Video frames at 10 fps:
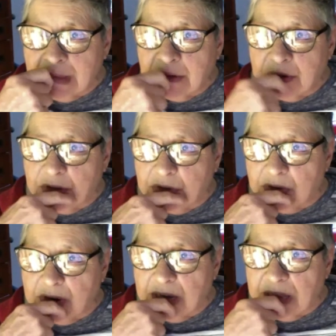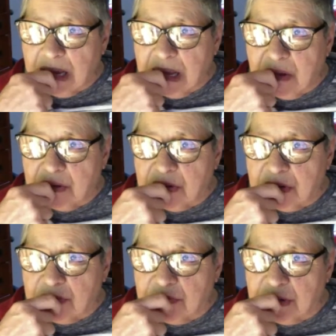Is there anything else
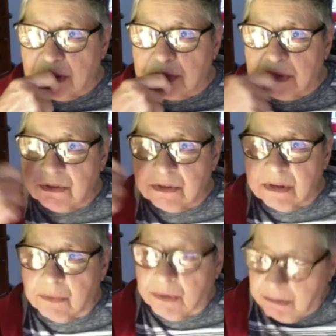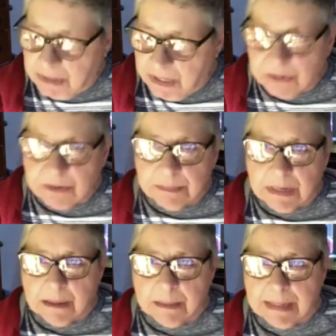of substance that we would need to
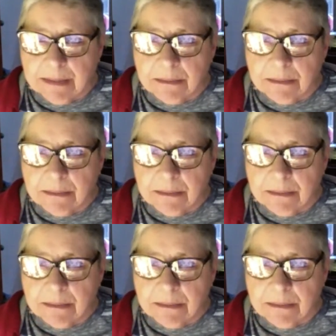meet about?